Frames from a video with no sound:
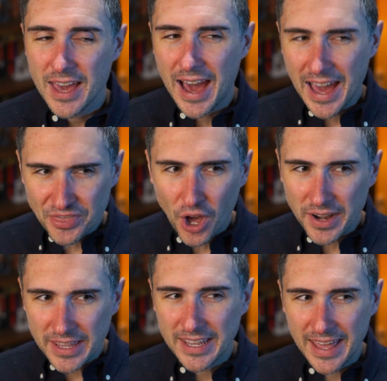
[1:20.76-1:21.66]
I
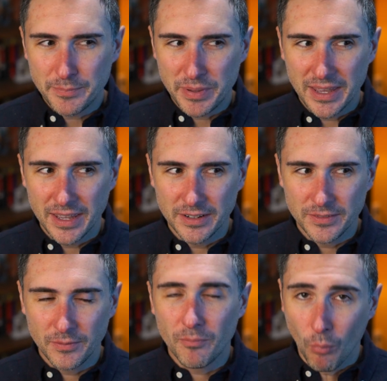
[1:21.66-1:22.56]
thought it had
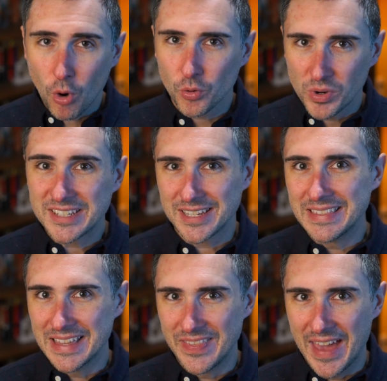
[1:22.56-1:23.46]
been more
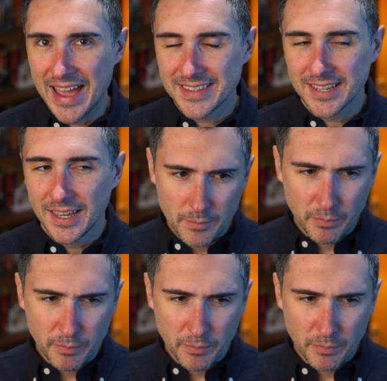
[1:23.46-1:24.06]
recent than that.